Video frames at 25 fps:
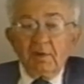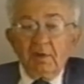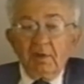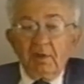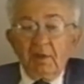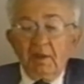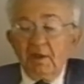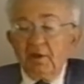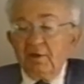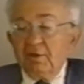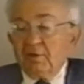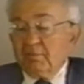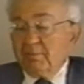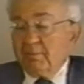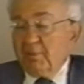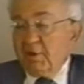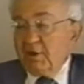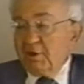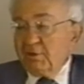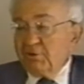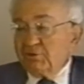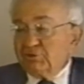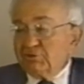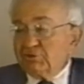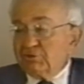Harold
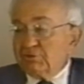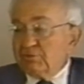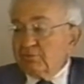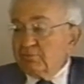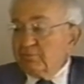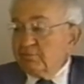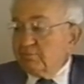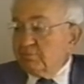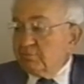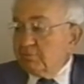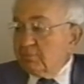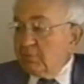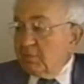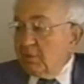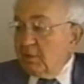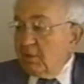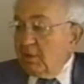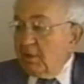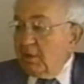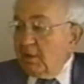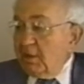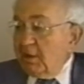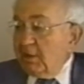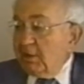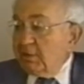Marsh,
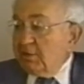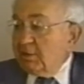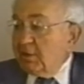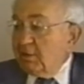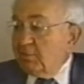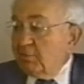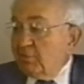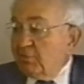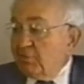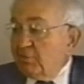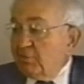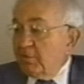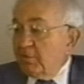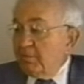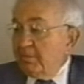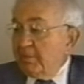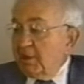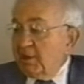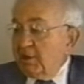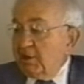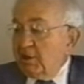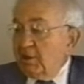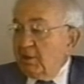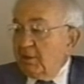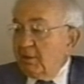and there were
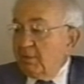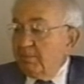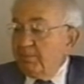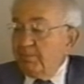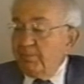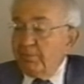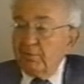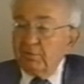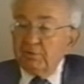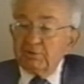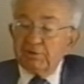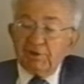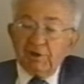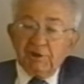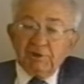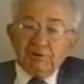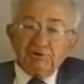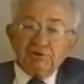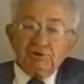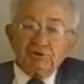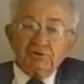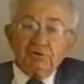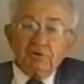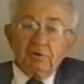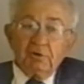many
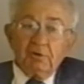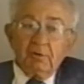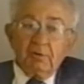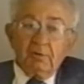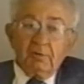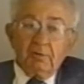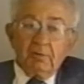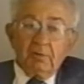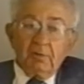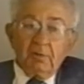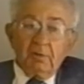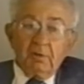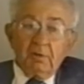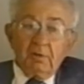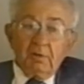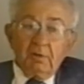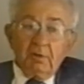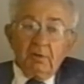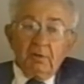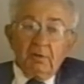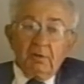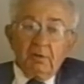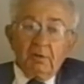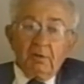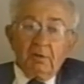potential
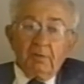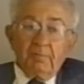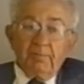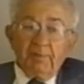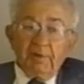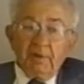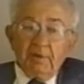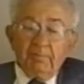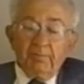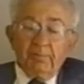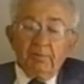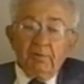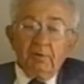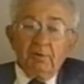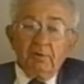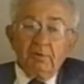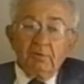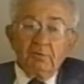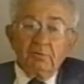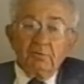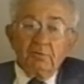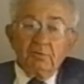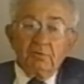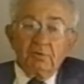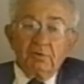uh, people
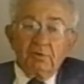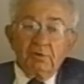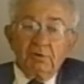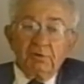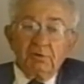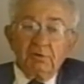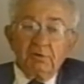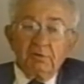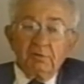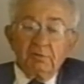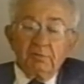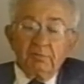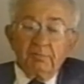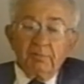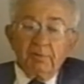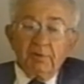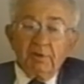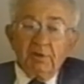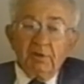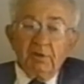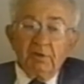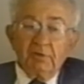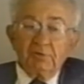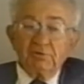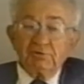who could
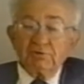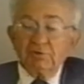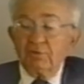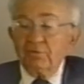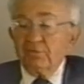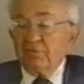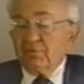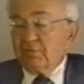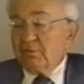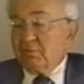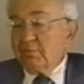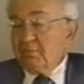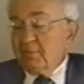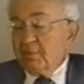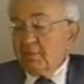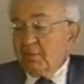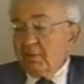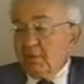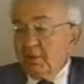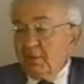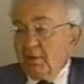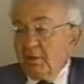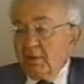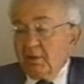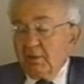be chosen
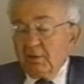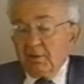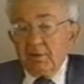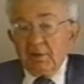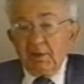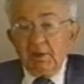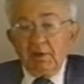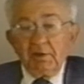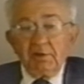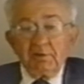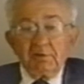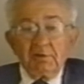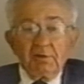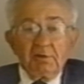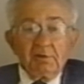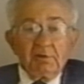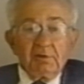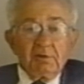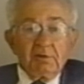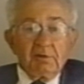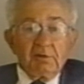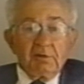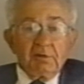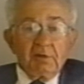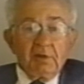that
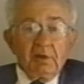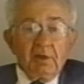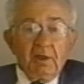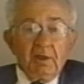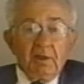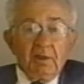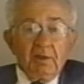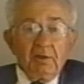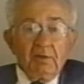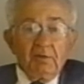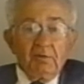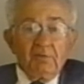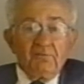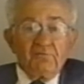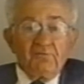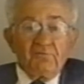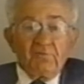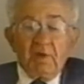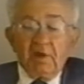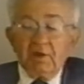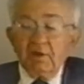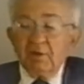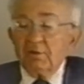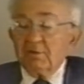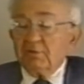I
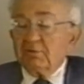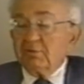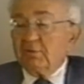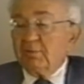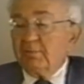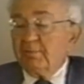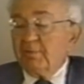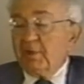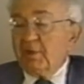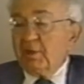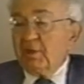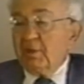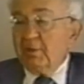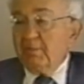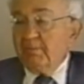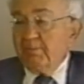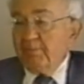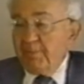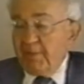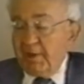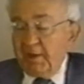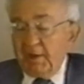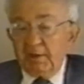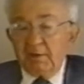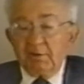failed to be
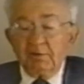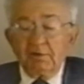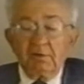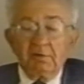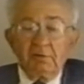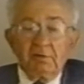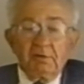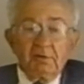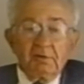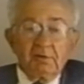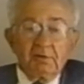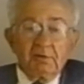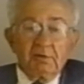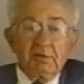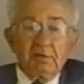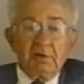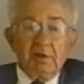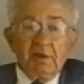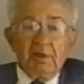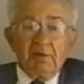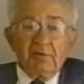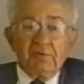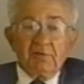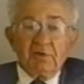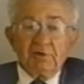impacted
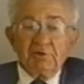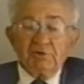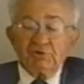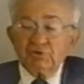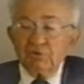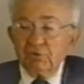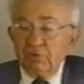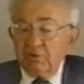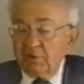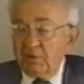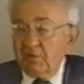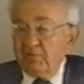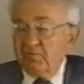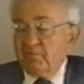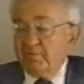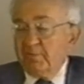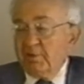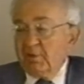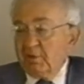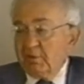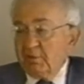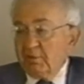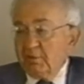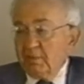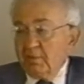as I should have
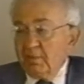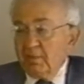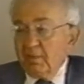been